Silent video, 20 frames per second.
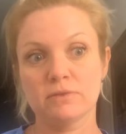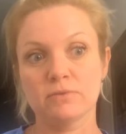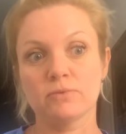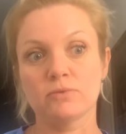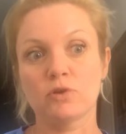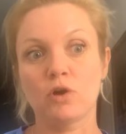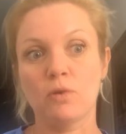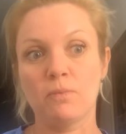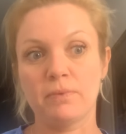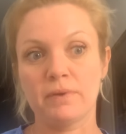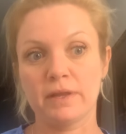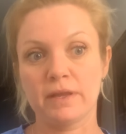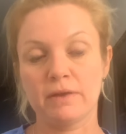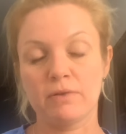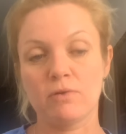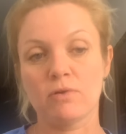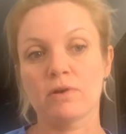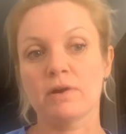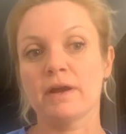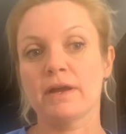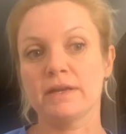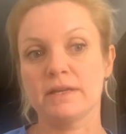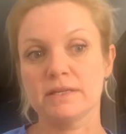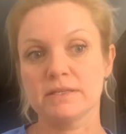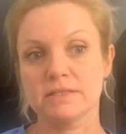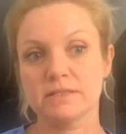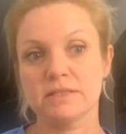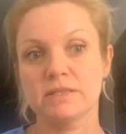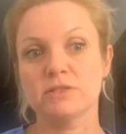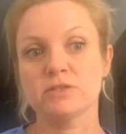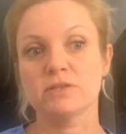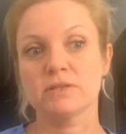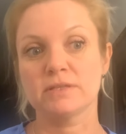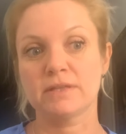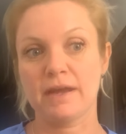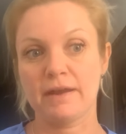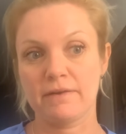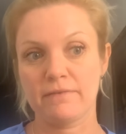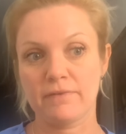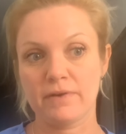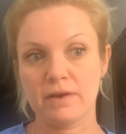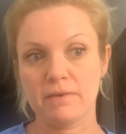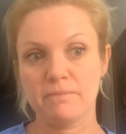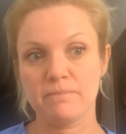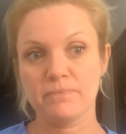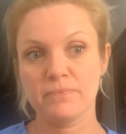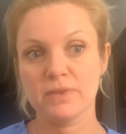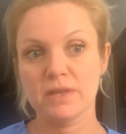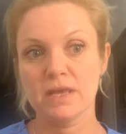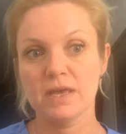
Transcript: through an opening or hiatus into the diaphragm.